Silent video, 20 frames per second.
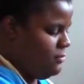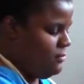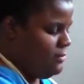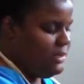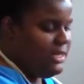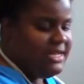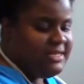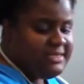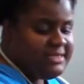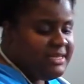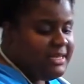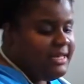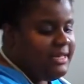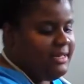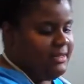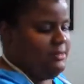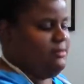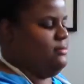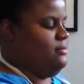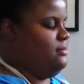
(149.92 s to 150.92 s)
And that's
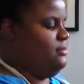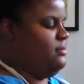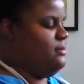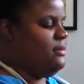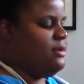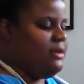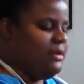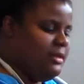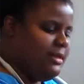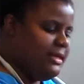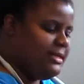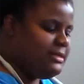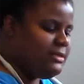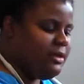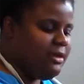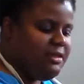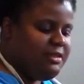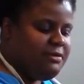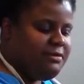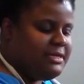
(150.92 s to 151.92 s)
it. That's
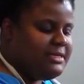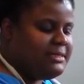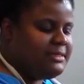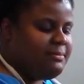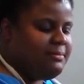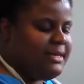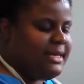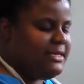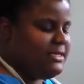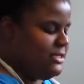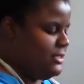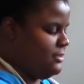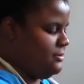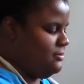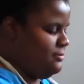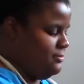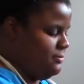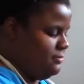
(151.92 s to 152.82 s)
all there is to blanching.